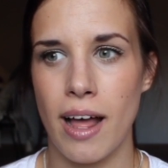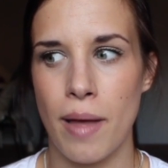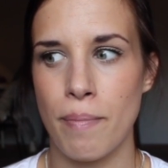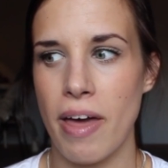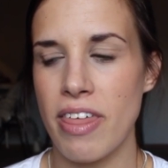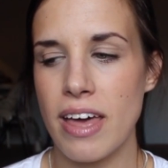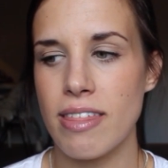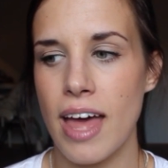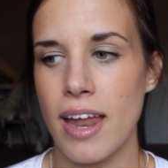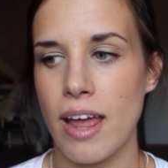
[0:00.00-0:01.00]
Um, I
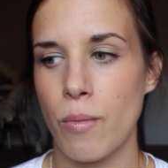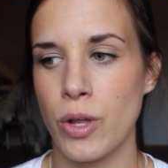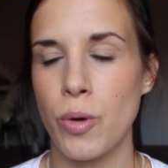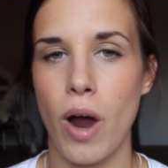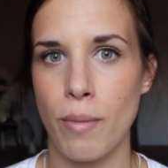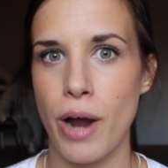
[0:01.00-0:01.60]
think that when you are